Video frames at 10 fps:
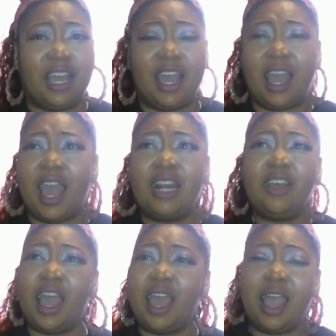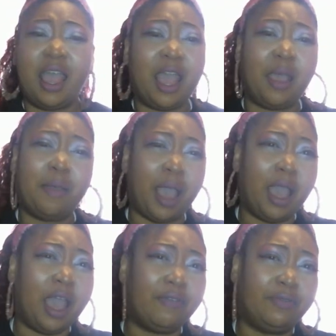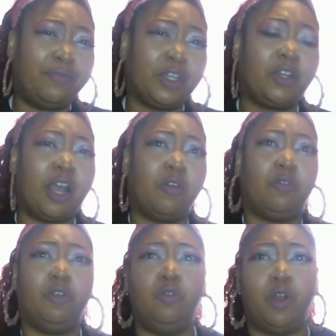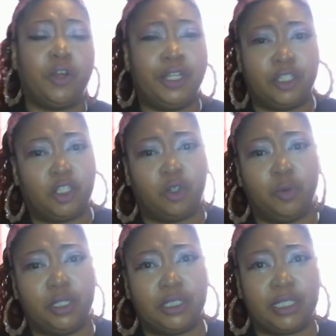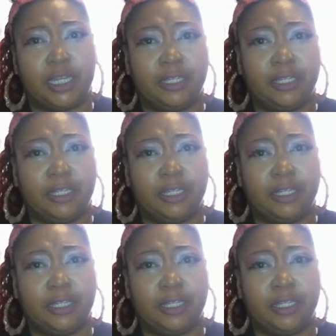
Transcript: I haven't figured out who her insert was yet.